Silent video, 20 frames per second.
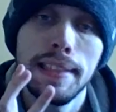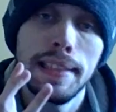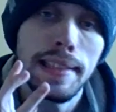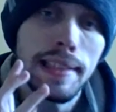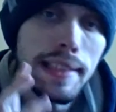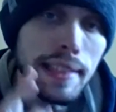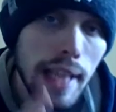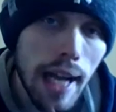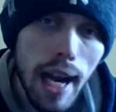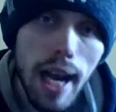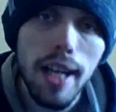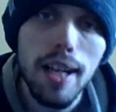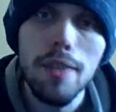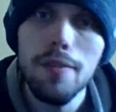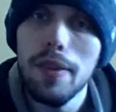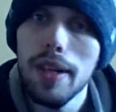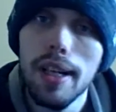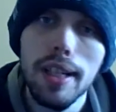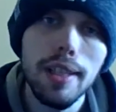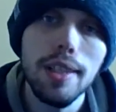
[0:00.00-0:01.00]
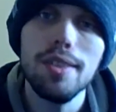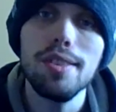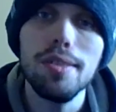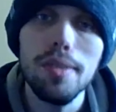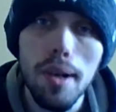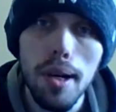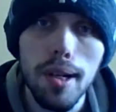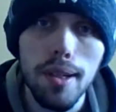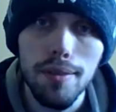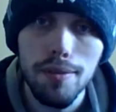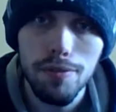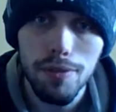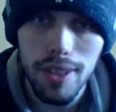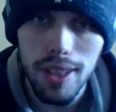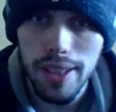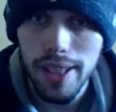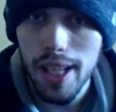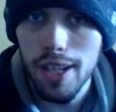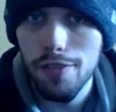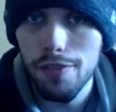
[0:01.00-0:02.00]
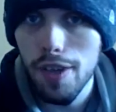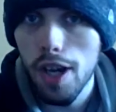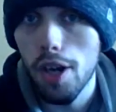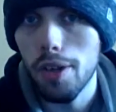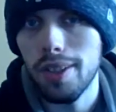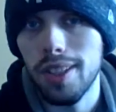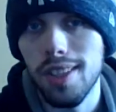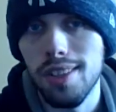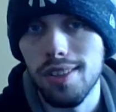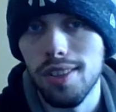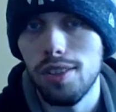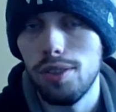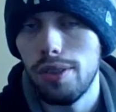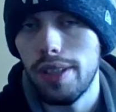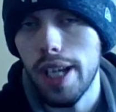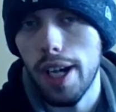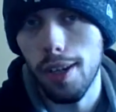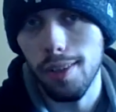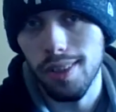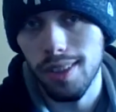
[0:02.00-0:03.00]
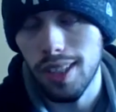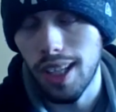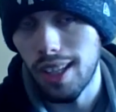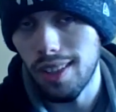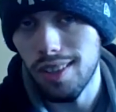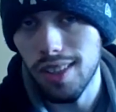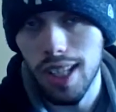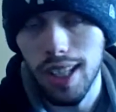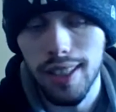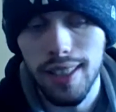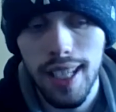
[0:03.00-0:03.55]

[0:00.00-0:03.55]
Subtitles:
Not a very good start for the Atlanta Falcons in 2019.